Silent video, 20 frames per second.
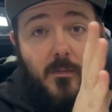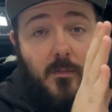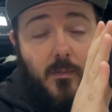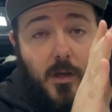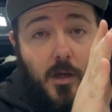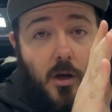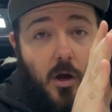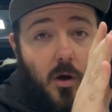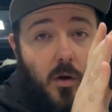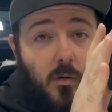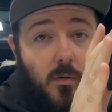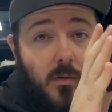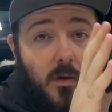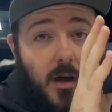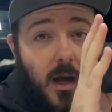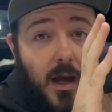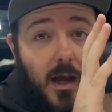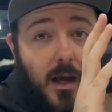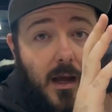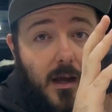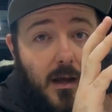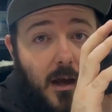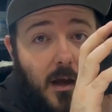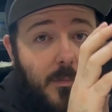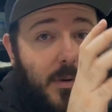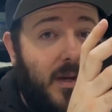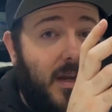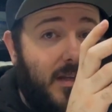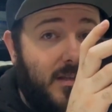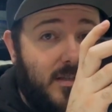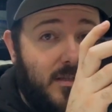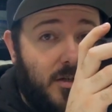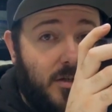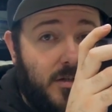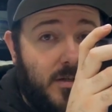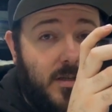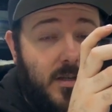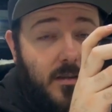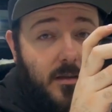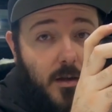you know, up against
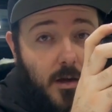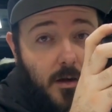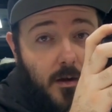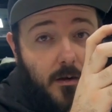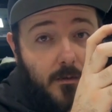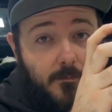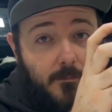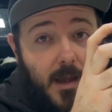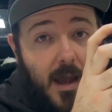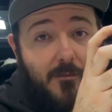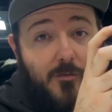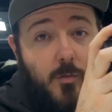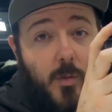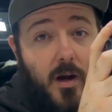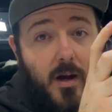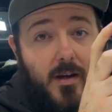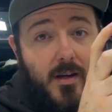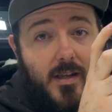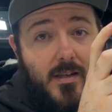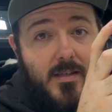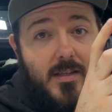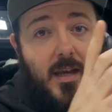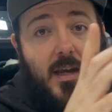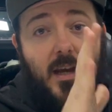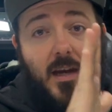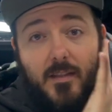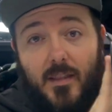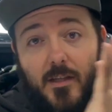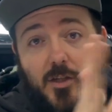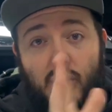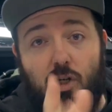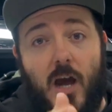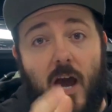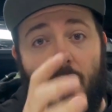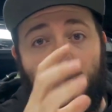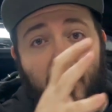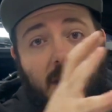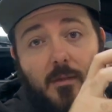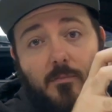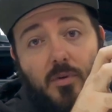your aftermarket intake, and then
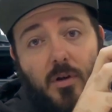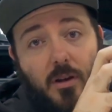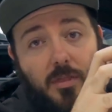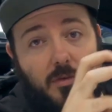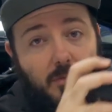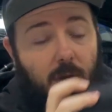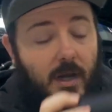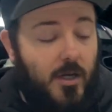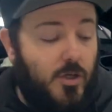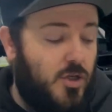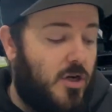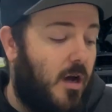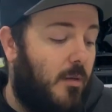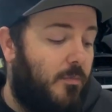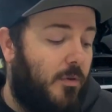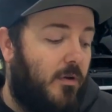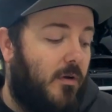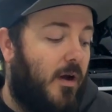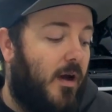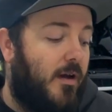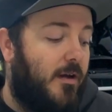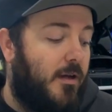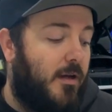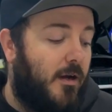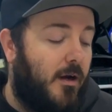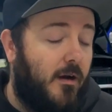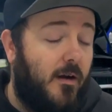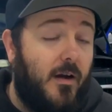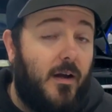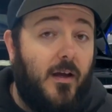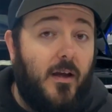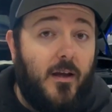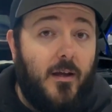chop it and put a 3-inch coupler on here.